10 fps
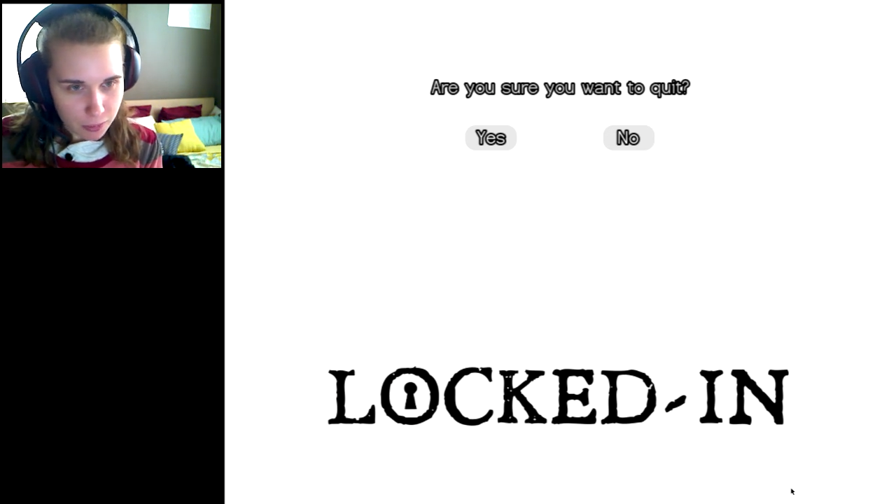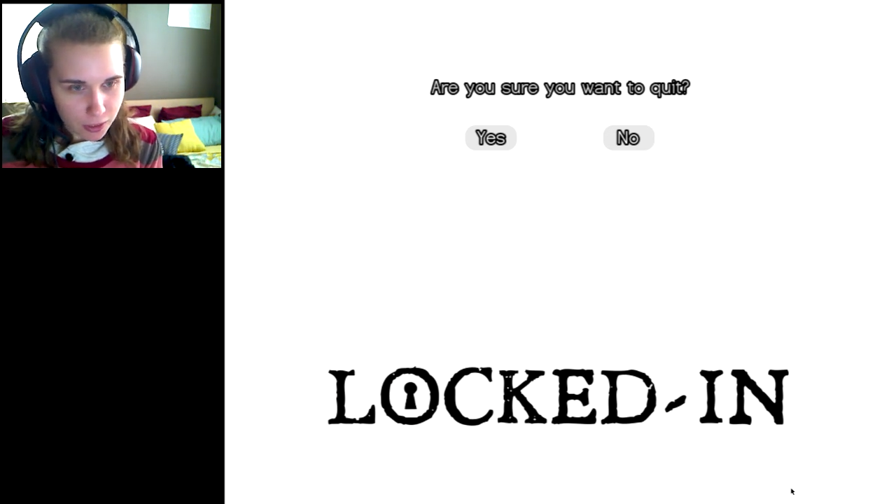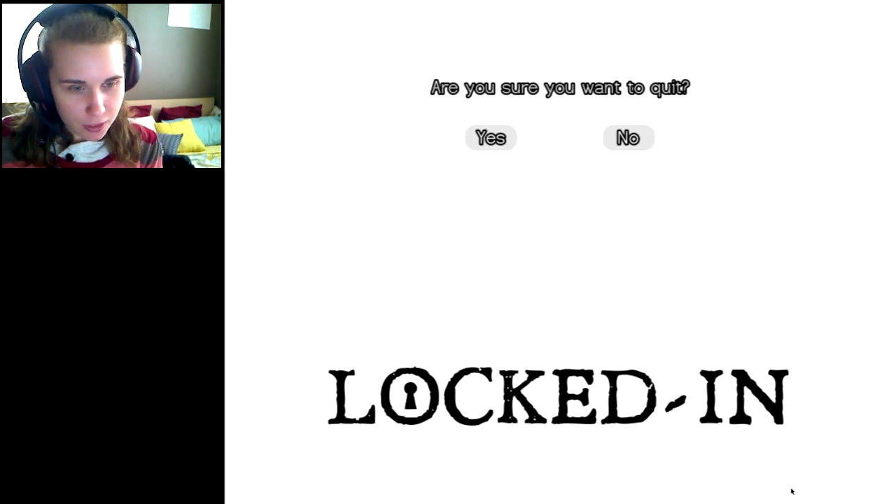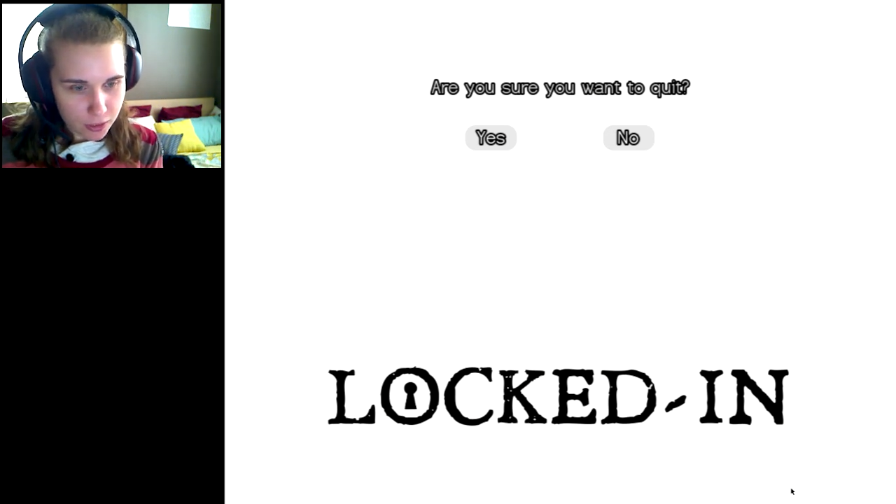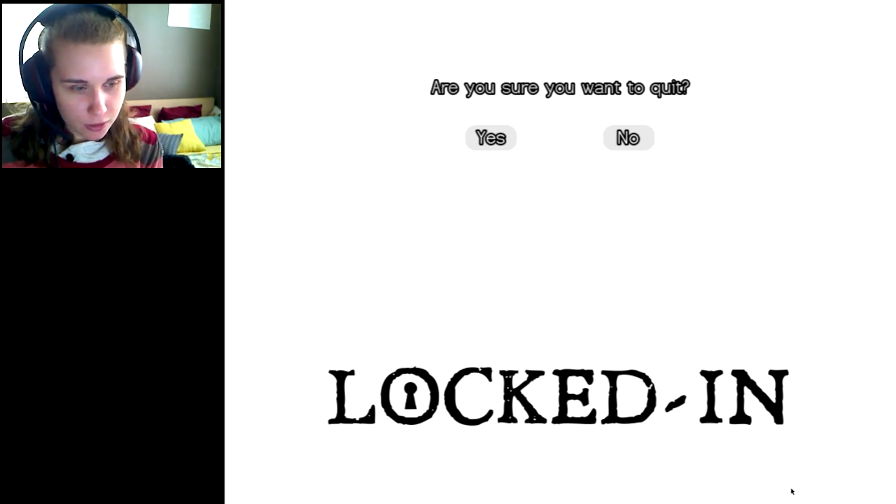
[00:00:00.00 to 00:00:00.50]

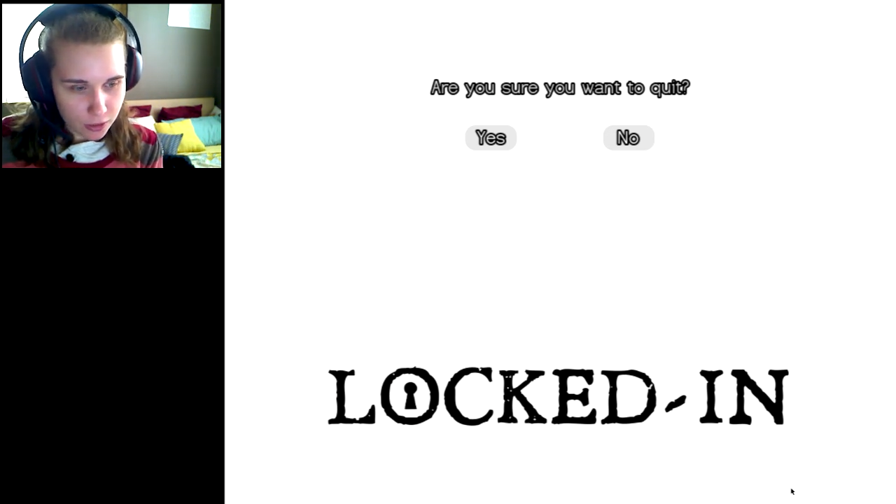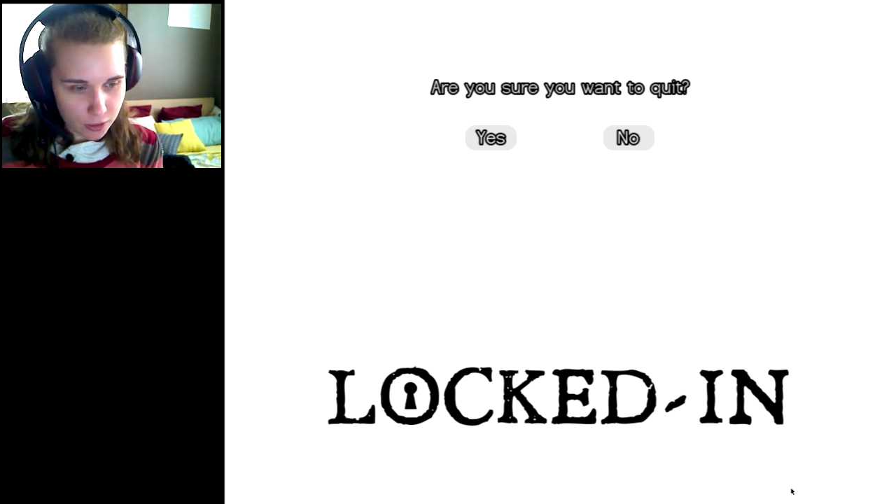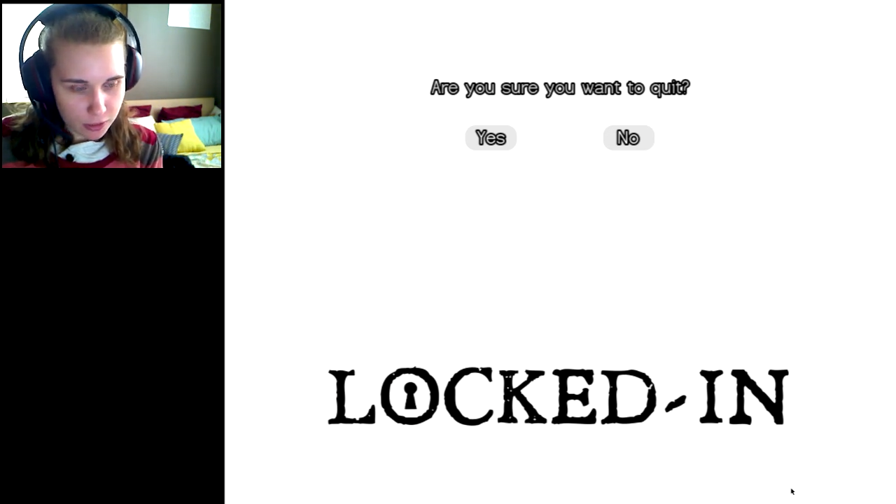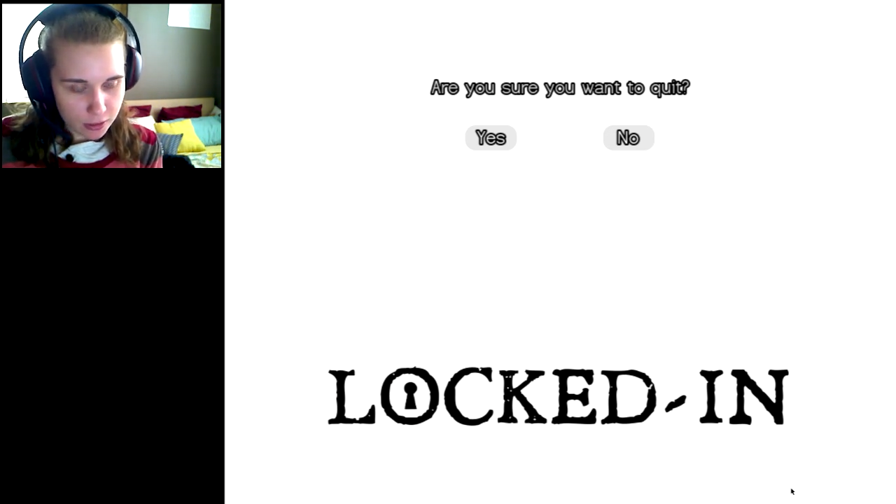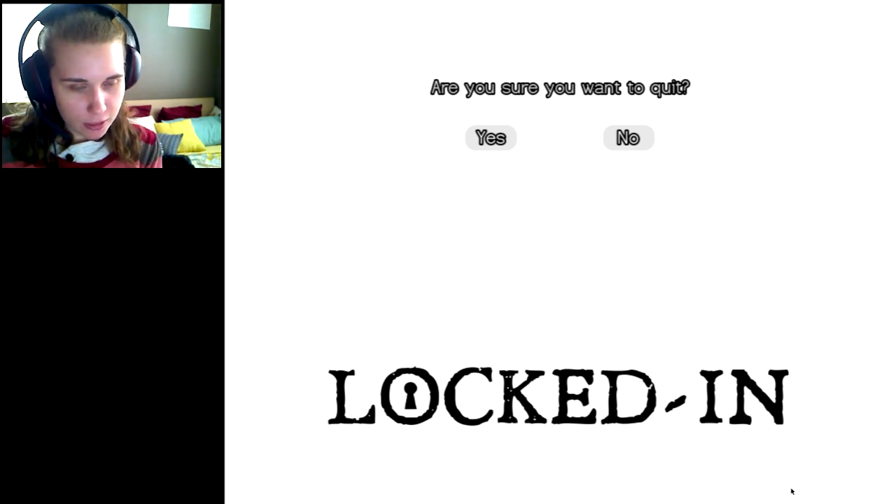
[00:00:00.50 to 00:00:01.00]
but, you
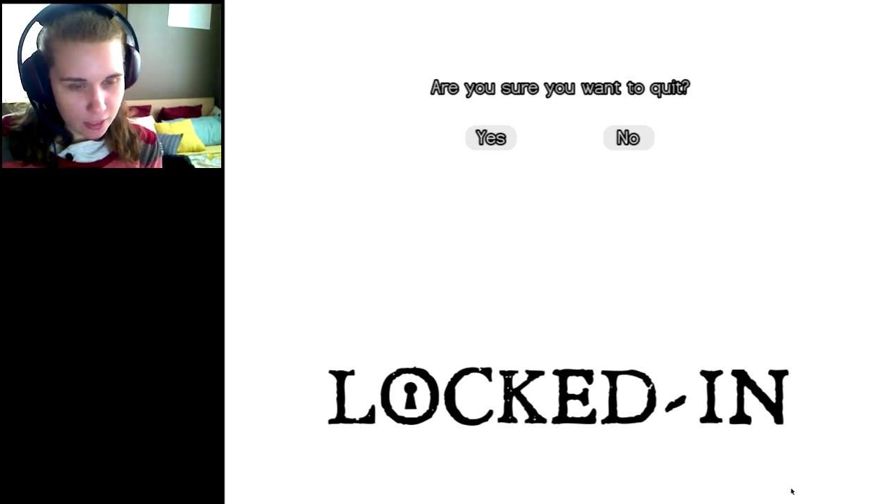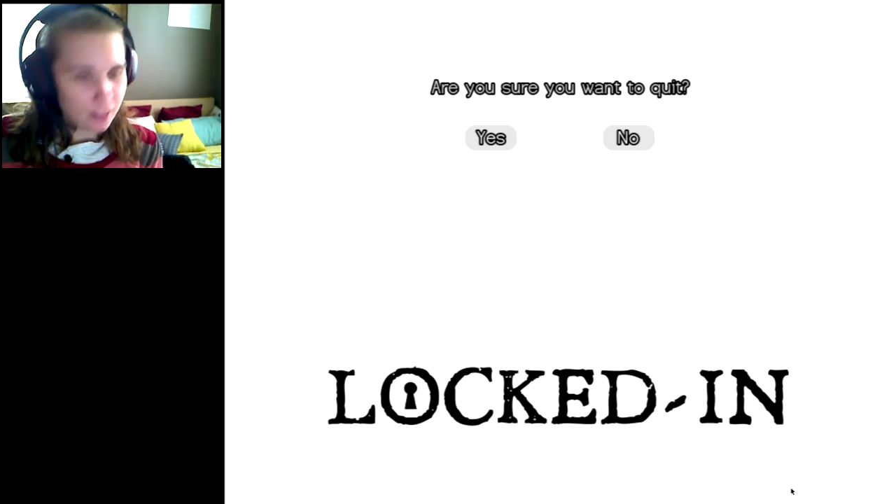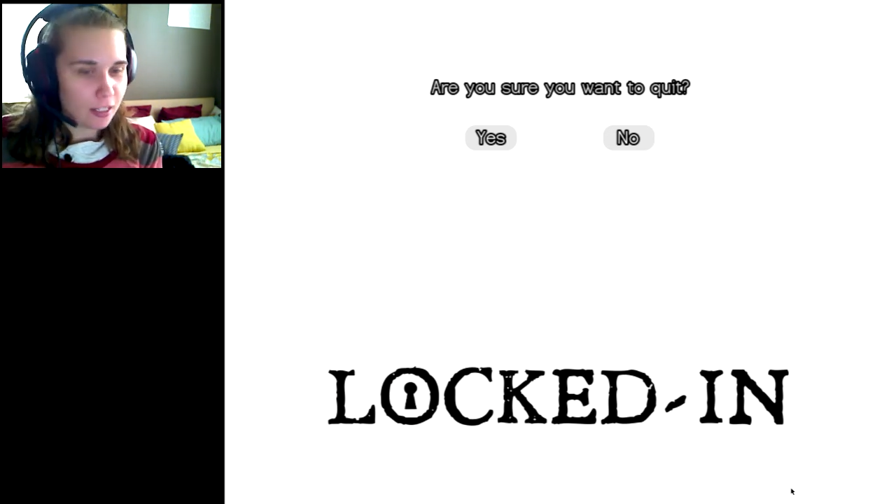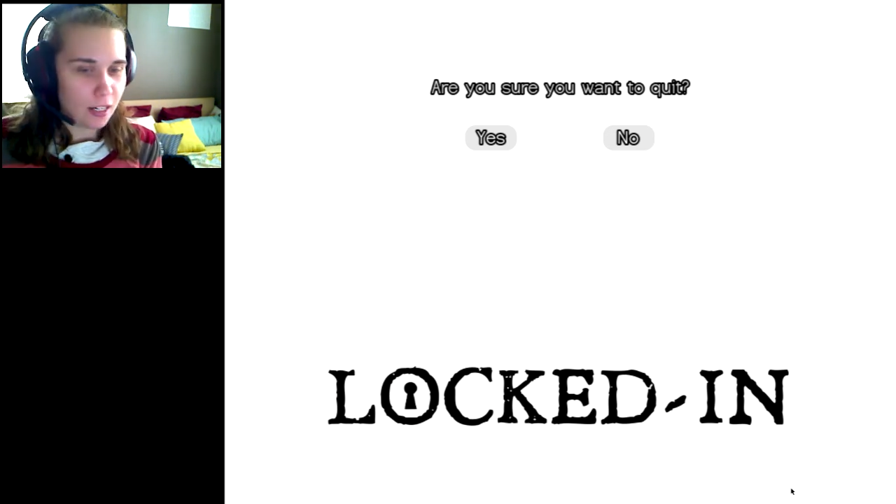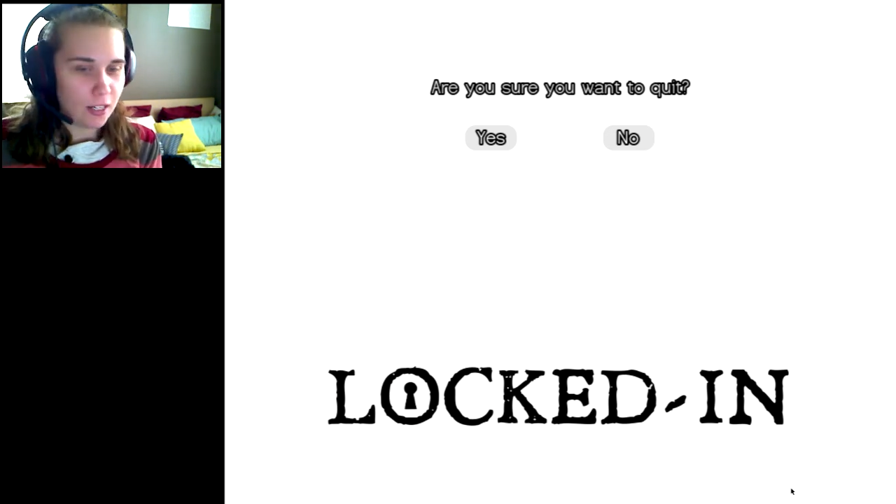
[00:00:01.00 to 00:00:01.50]
know, and stay in
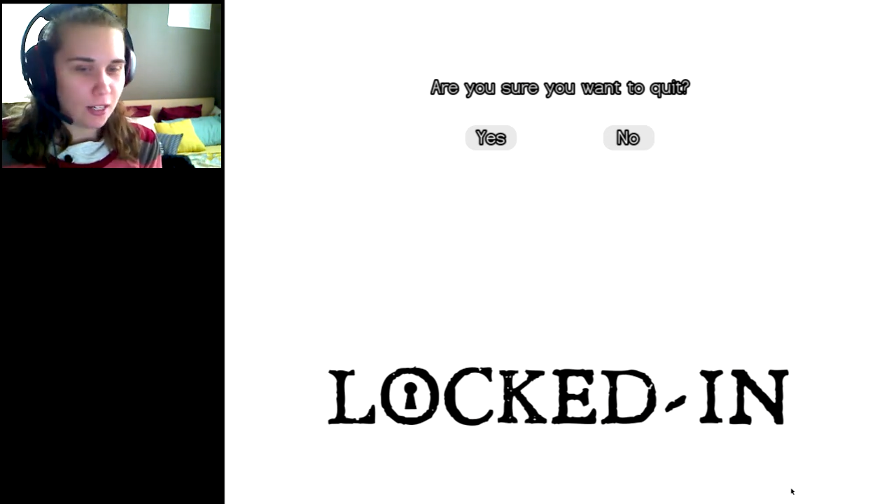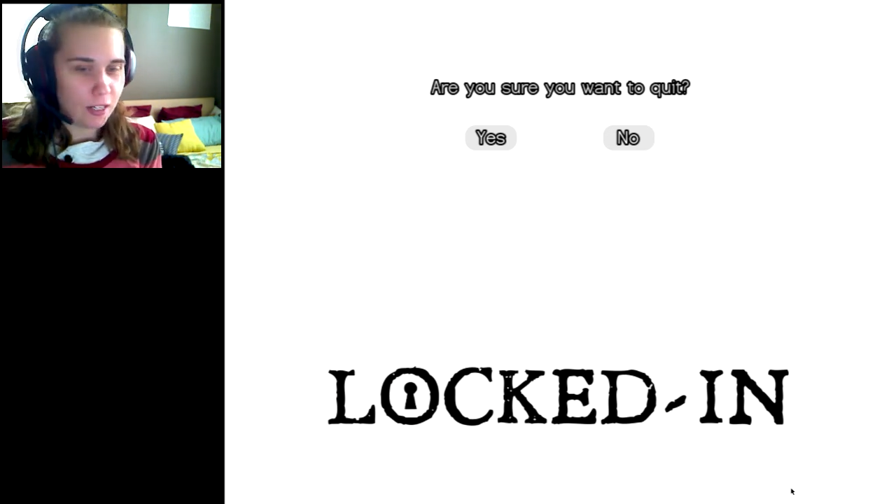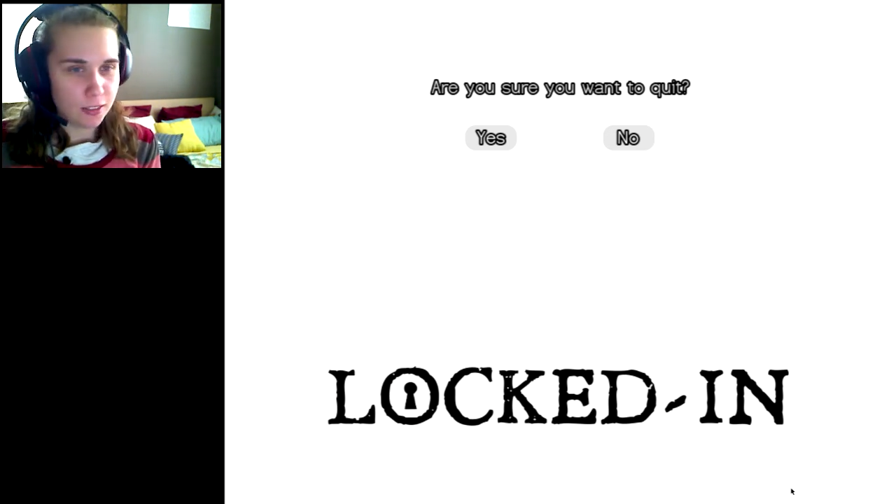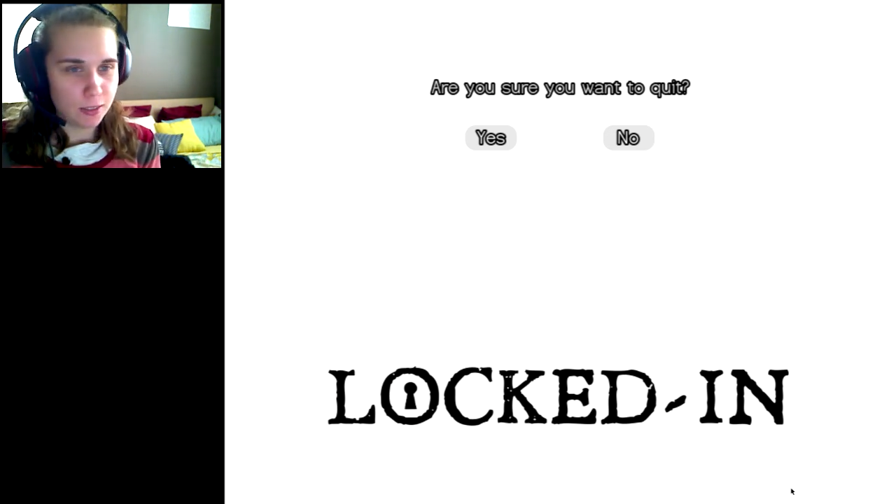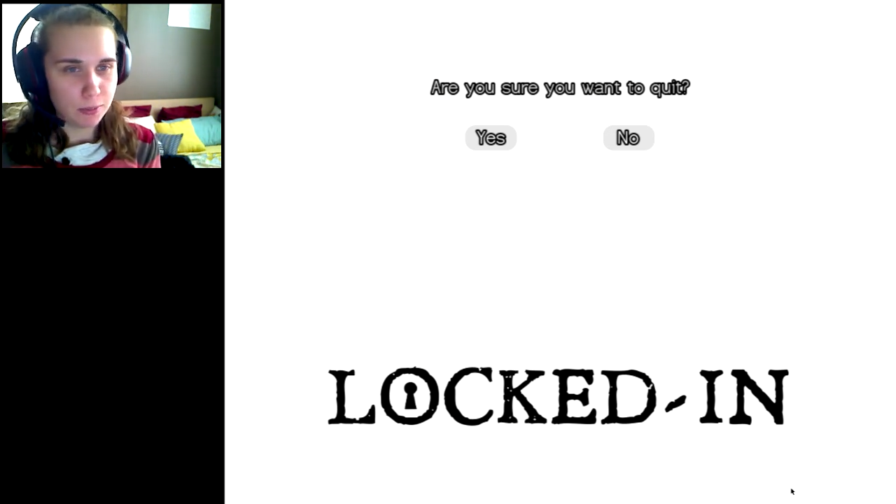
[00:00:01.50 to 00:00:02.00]
the
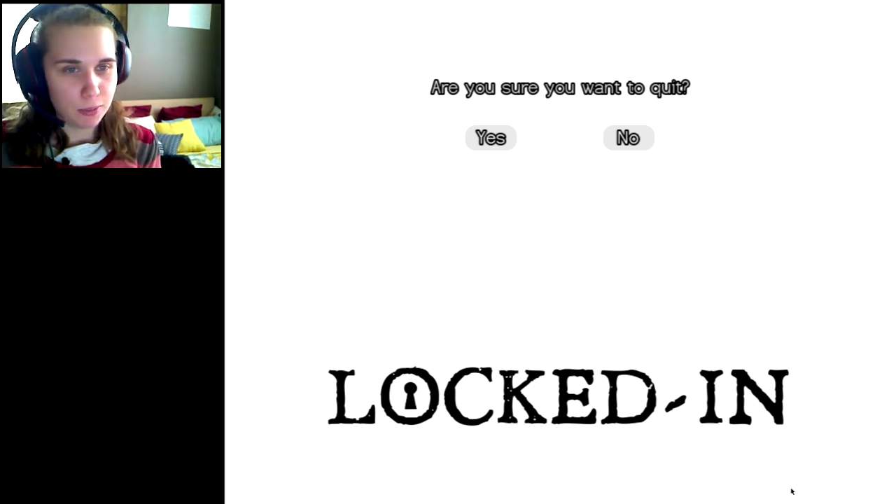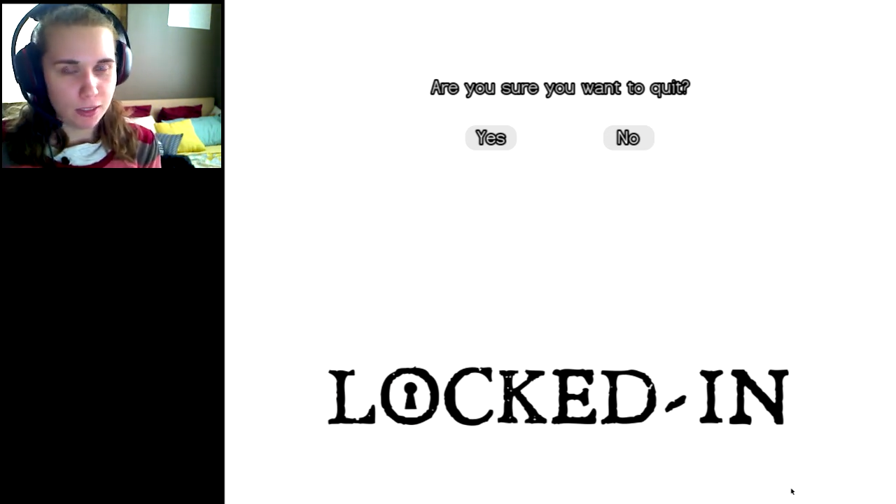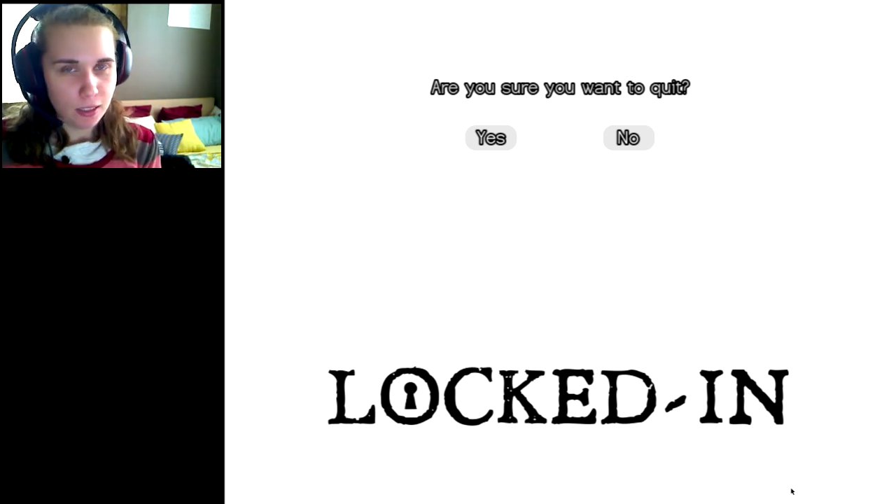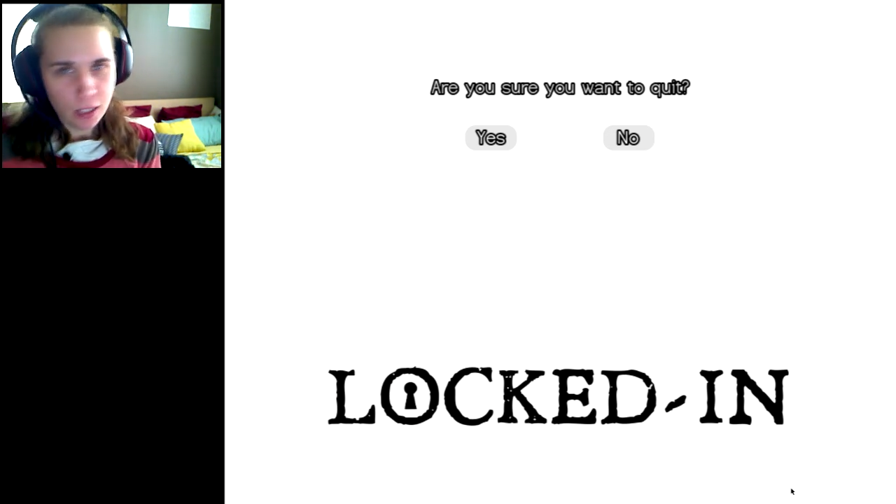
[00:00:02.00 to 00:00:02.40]
character, but.